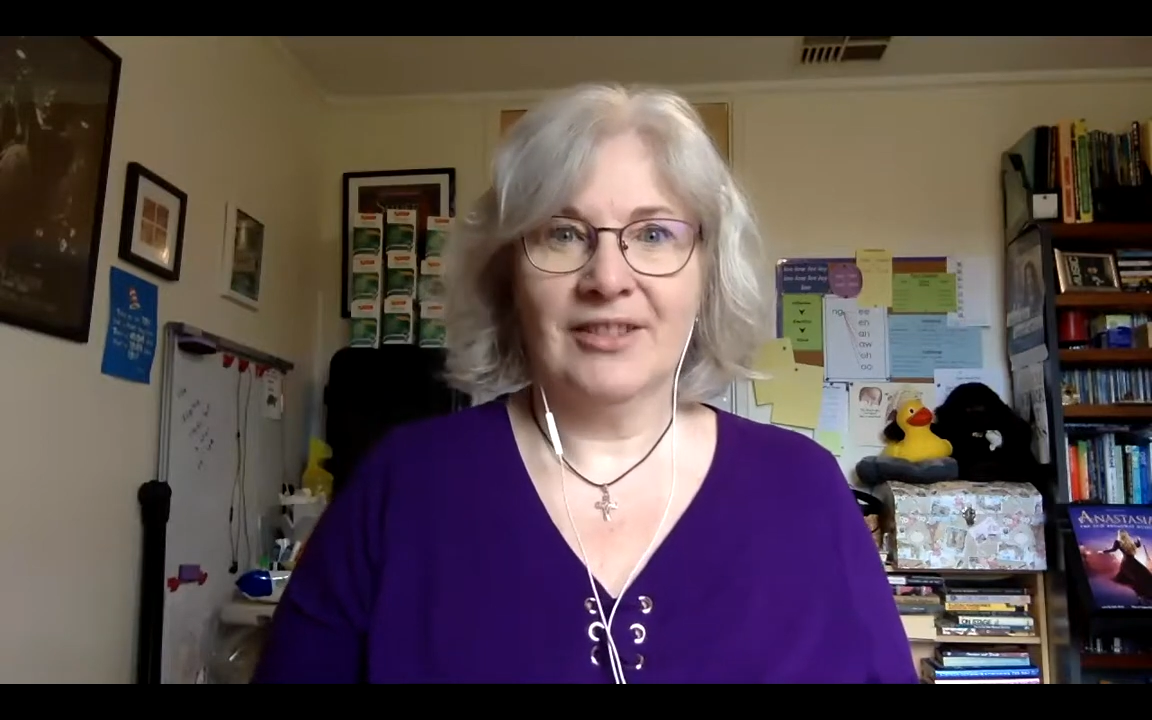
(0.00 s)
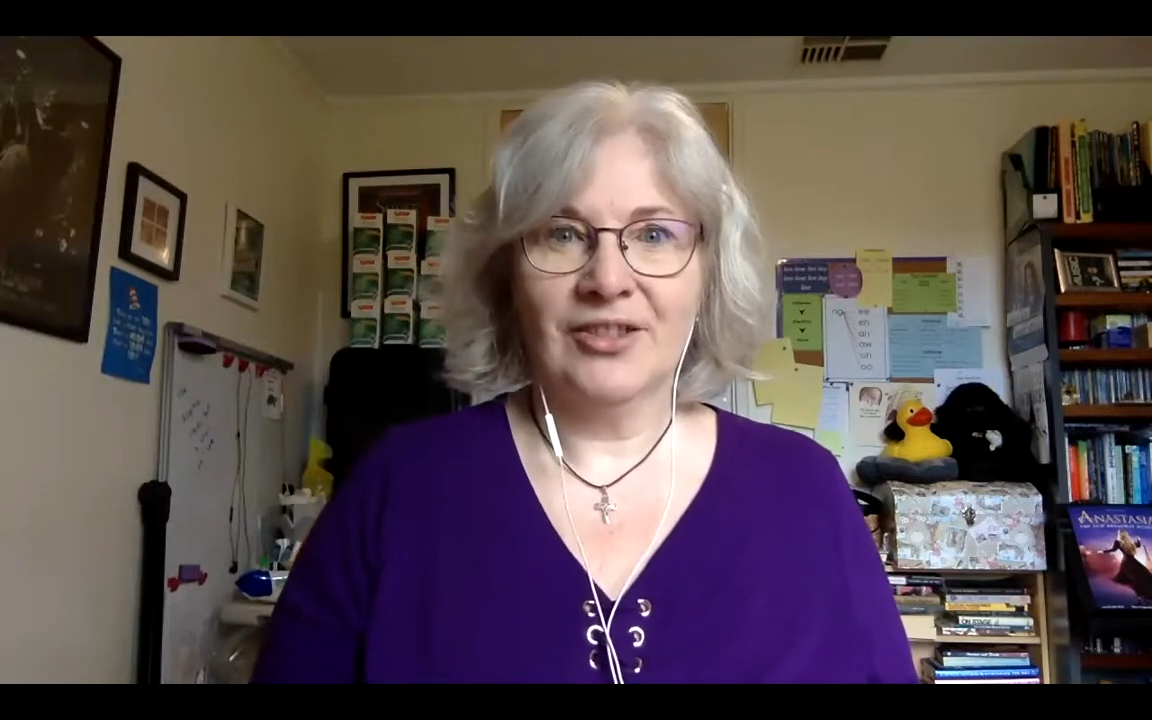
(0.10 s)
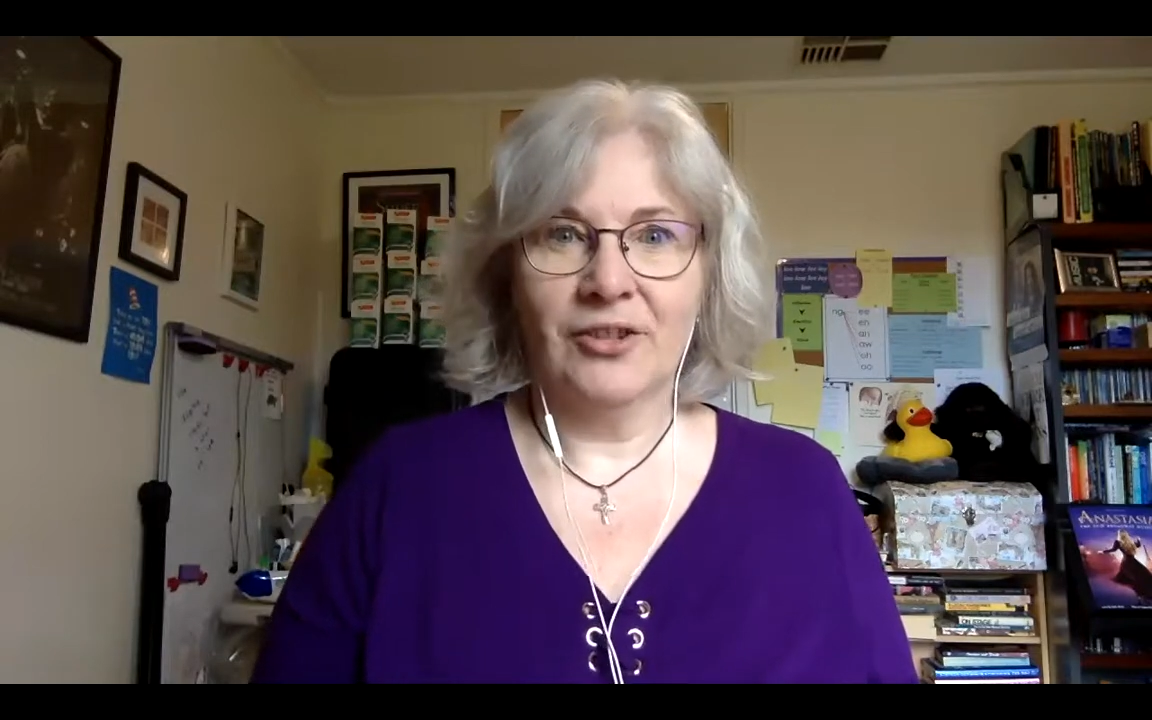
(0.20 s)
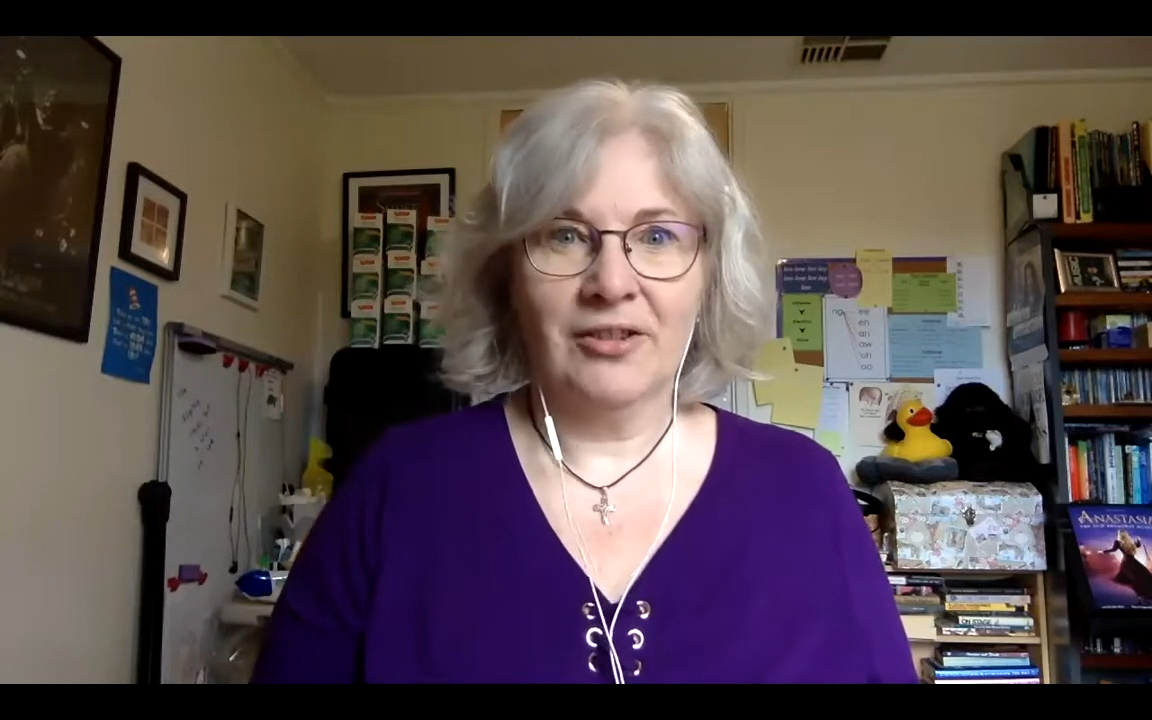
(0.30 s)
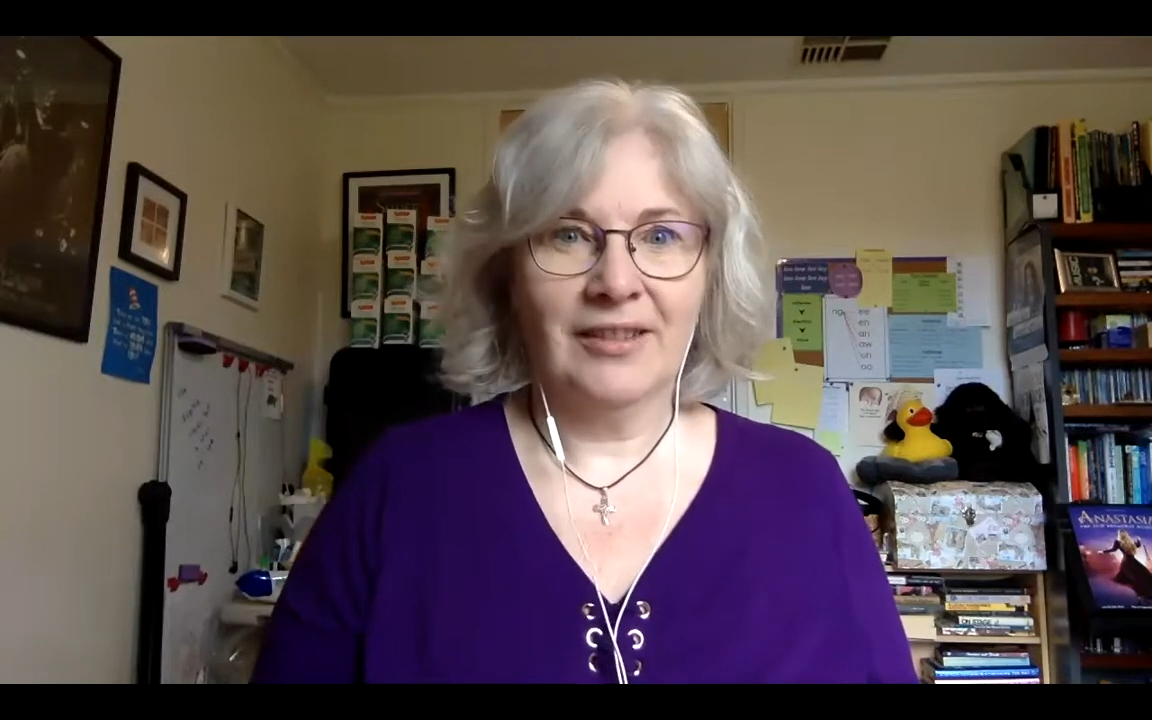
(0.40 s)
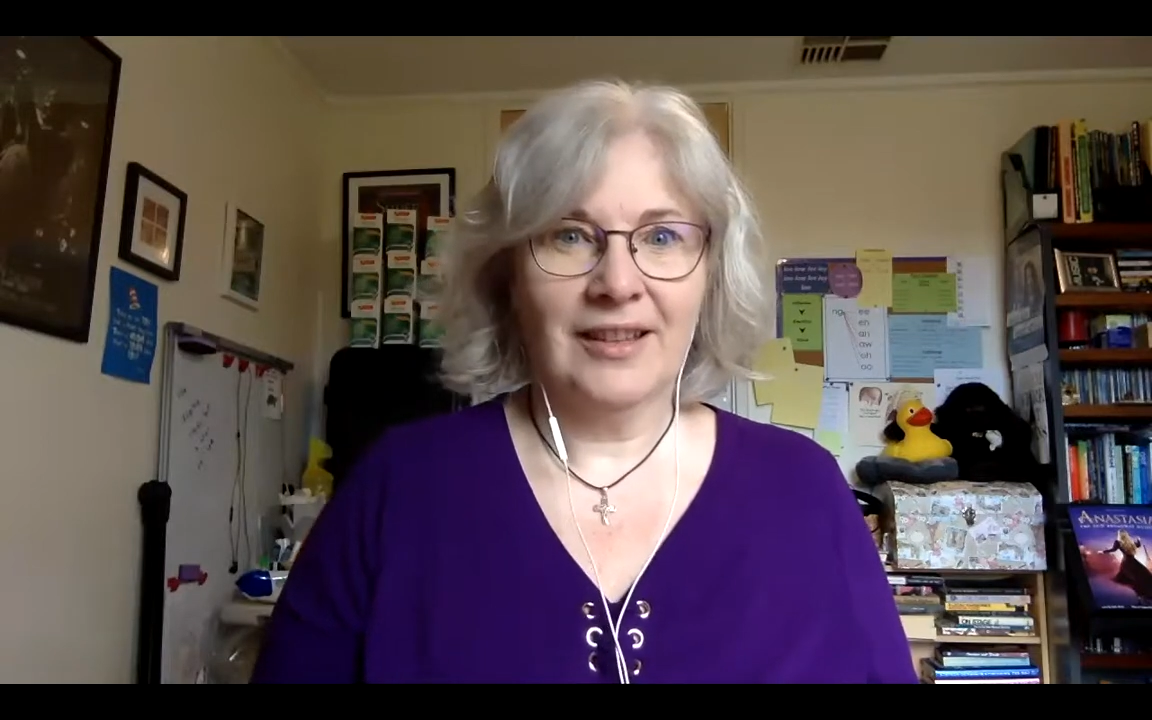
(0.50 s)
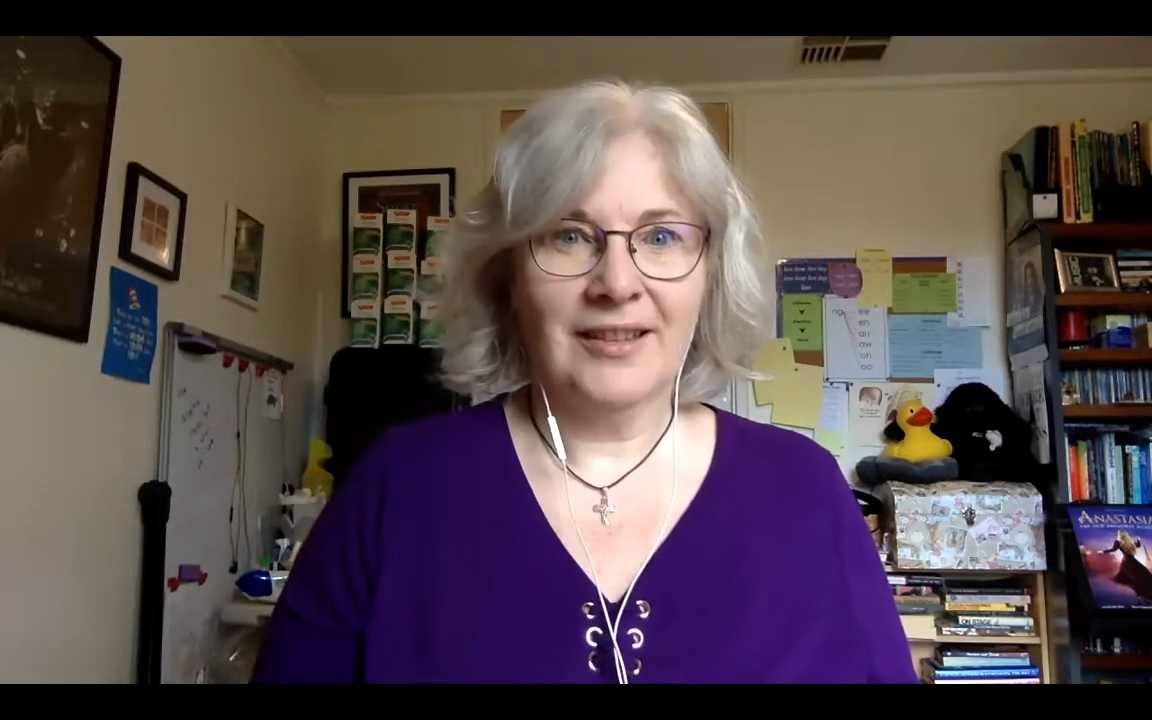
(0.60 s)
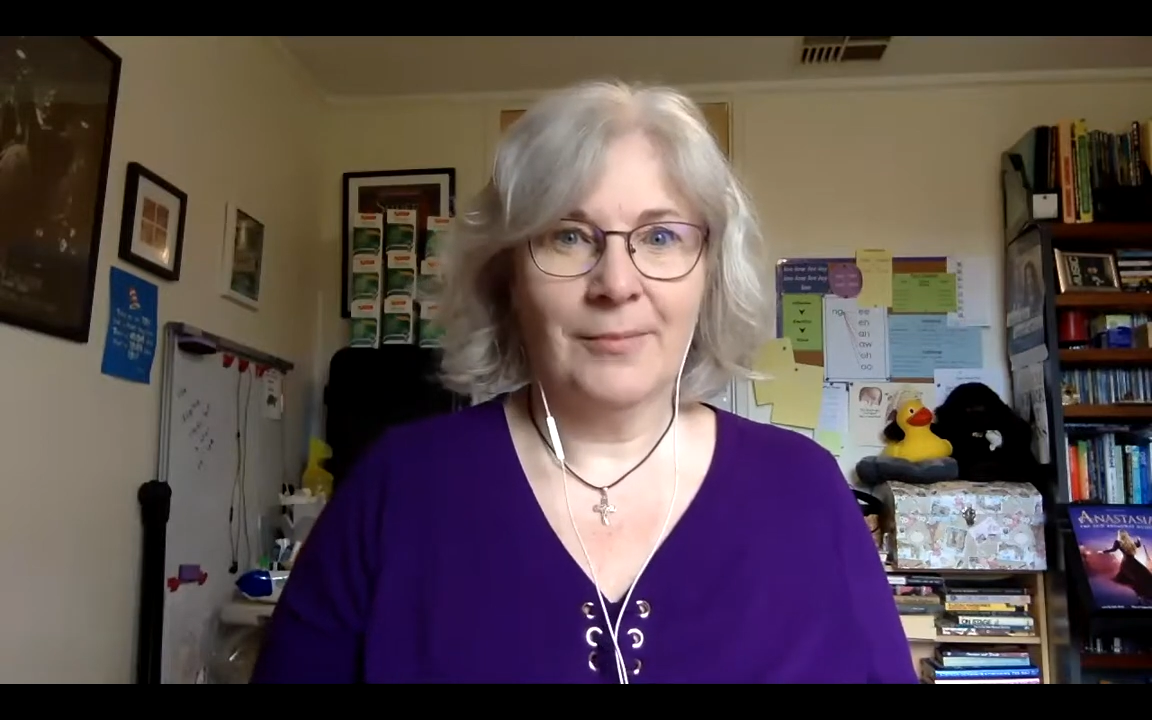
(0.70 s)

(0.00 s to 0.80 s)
Shock, that's